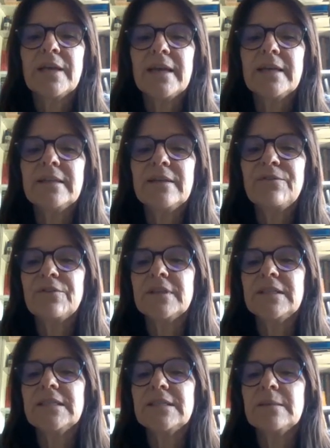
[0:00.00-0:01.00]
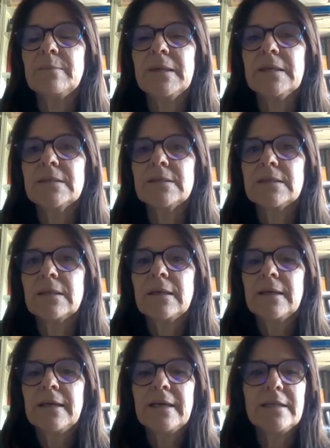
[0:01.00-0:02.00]
in different disciplines.
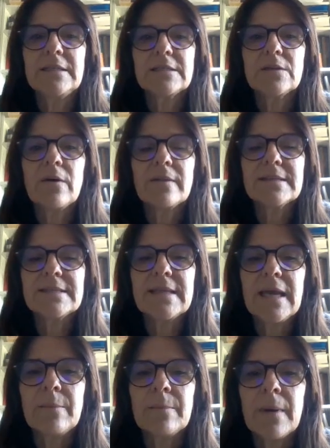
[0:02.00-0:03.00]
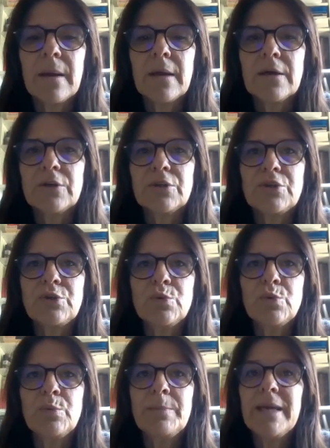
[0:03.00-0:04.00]
It is not the same
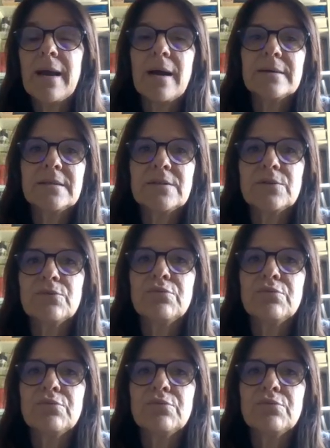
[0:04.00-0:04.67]
to be asked to